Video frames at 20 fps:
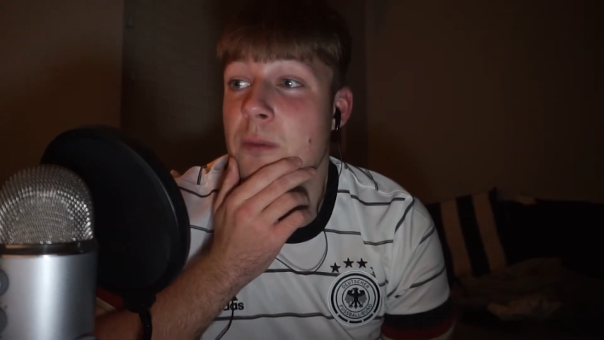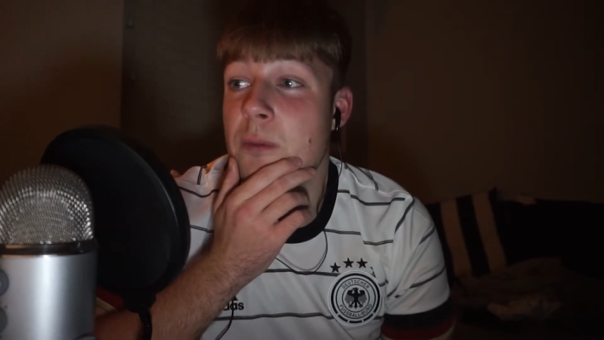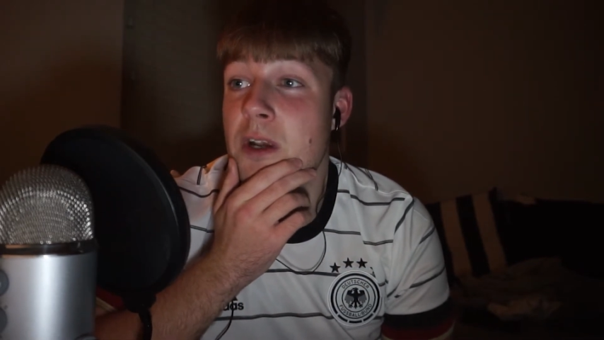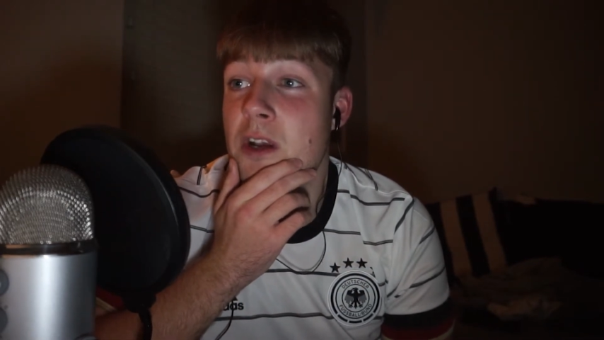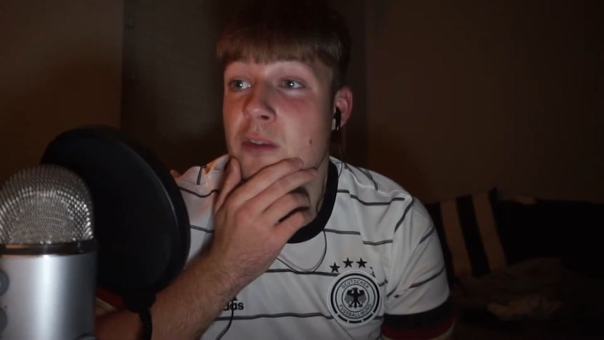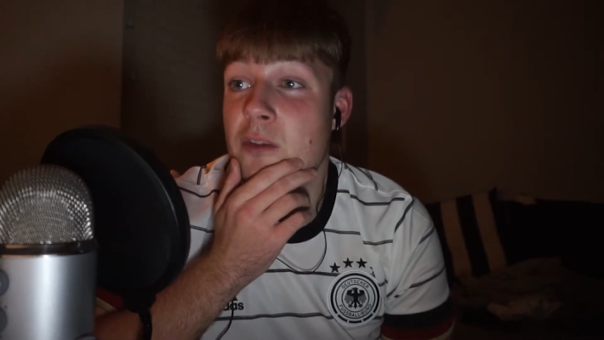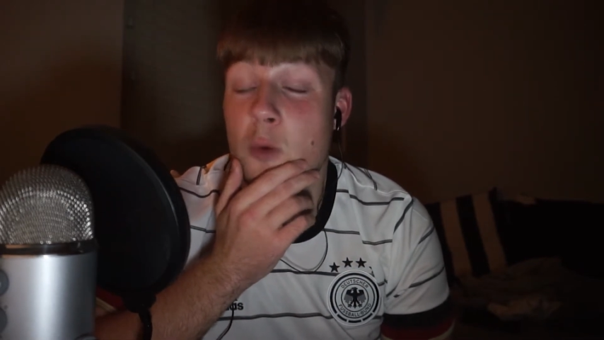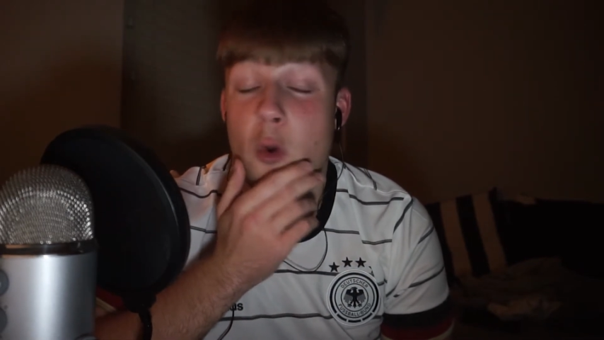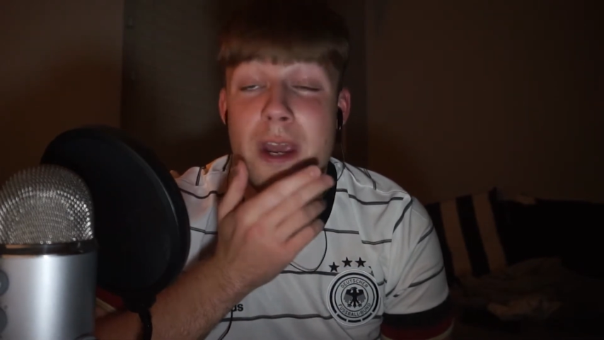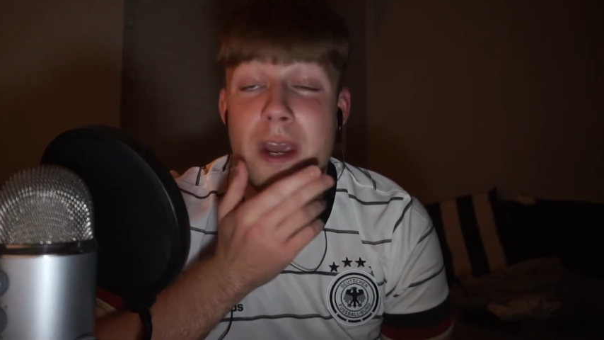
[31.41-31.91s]

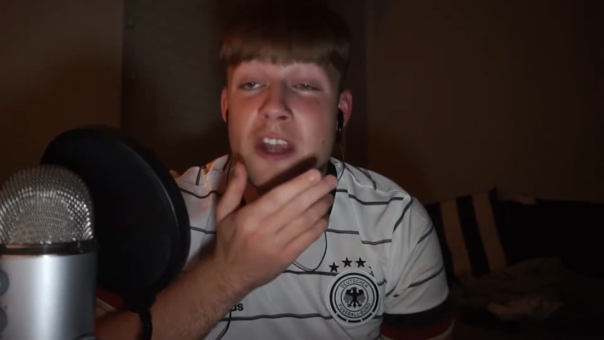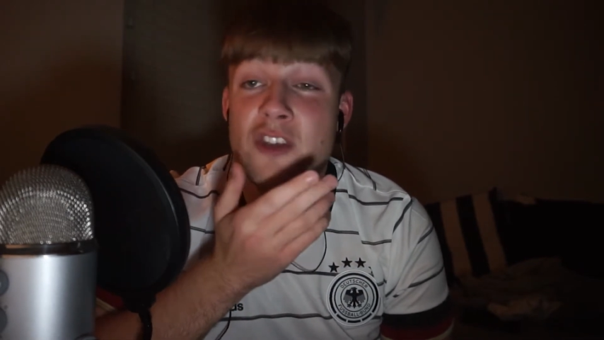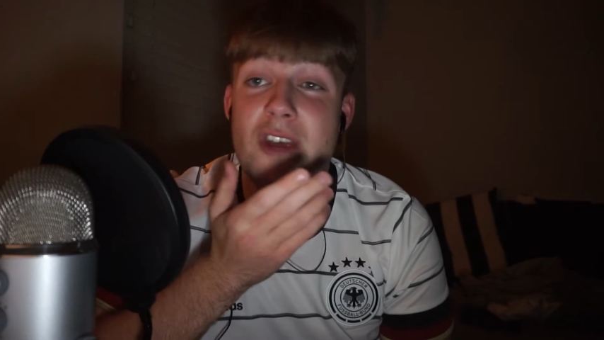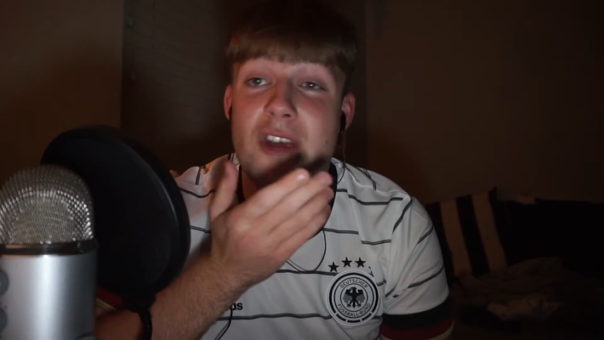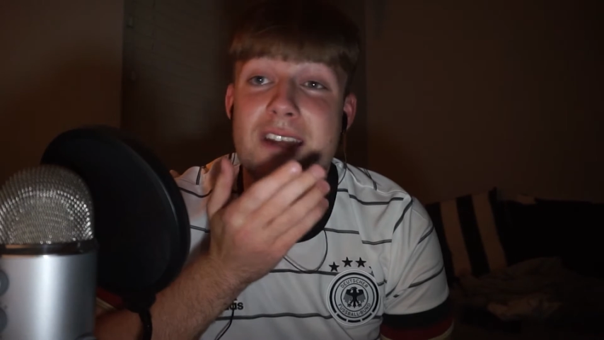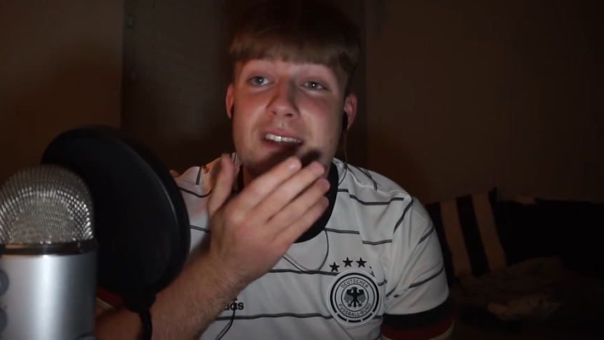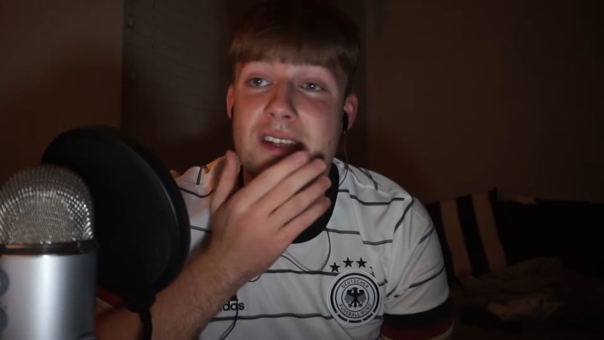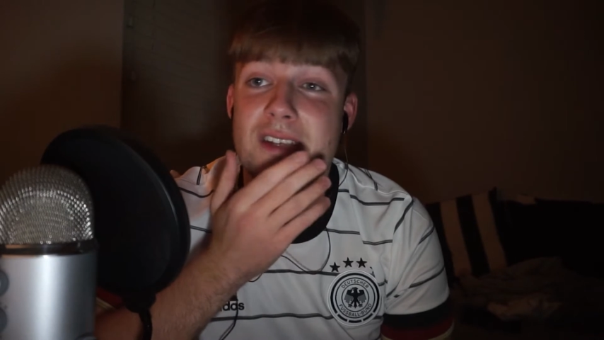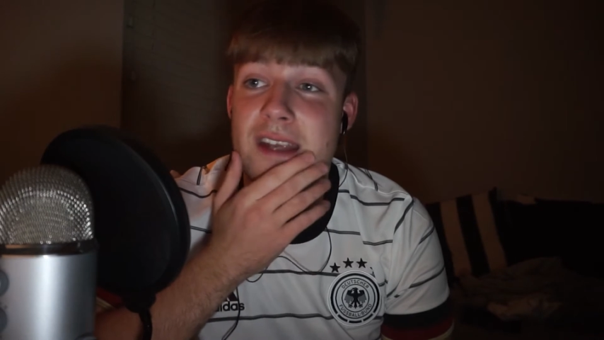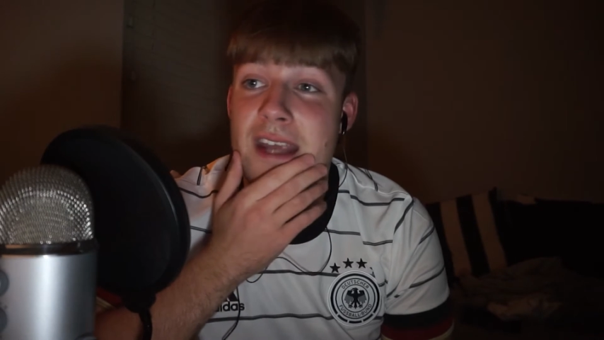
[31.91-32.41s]
Because I'm quite
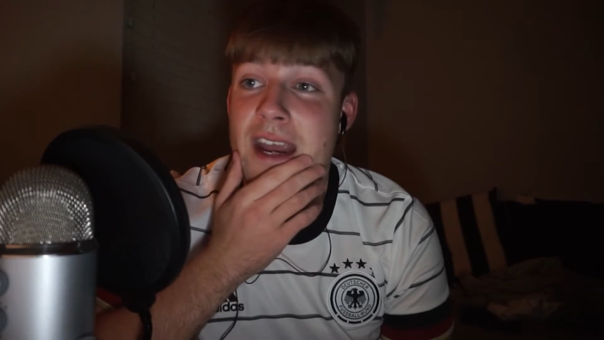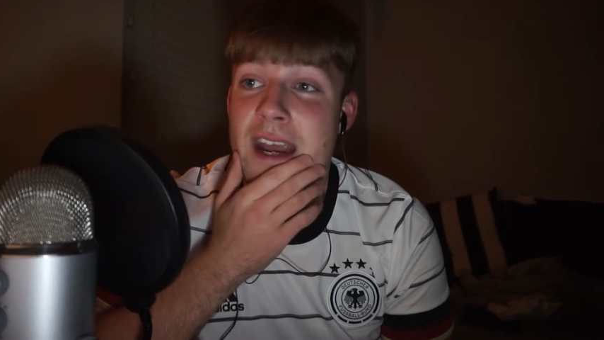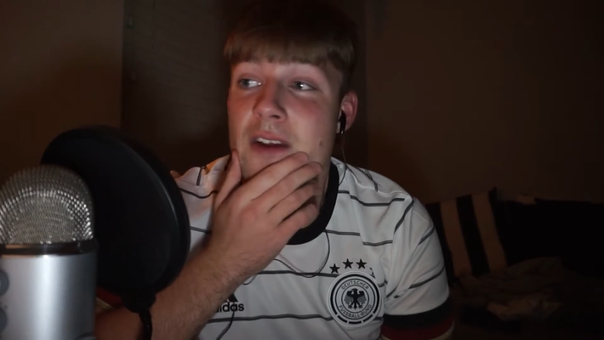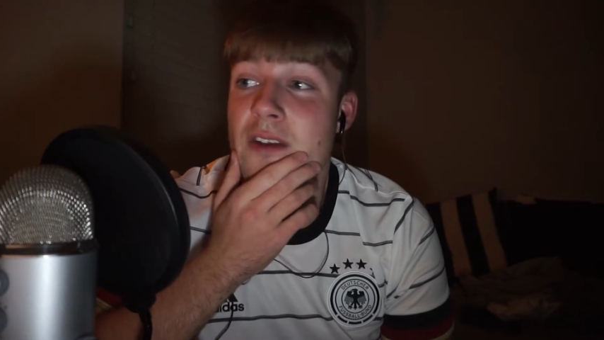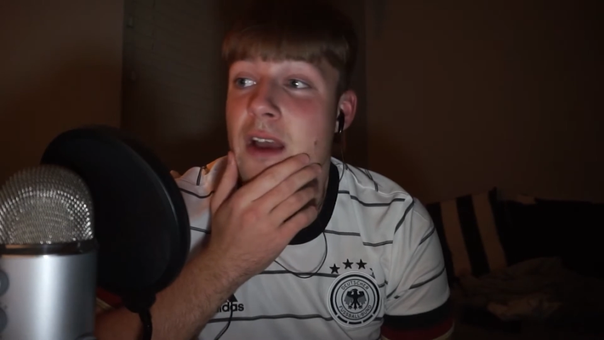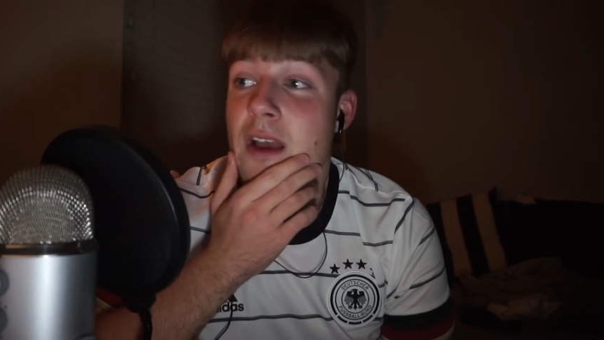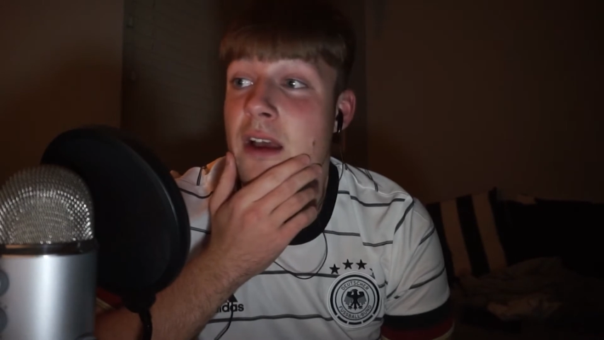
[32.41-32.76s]
interested to hear